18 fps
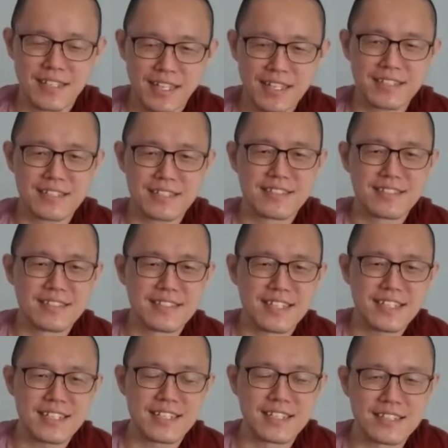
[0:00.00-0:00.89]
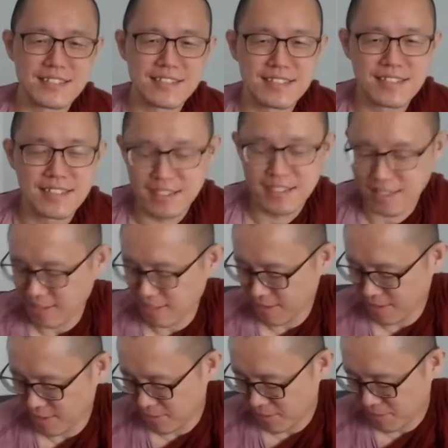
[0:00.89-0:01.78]
that is
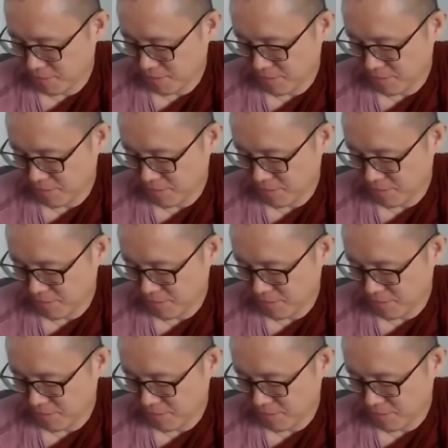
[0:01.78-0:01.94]
the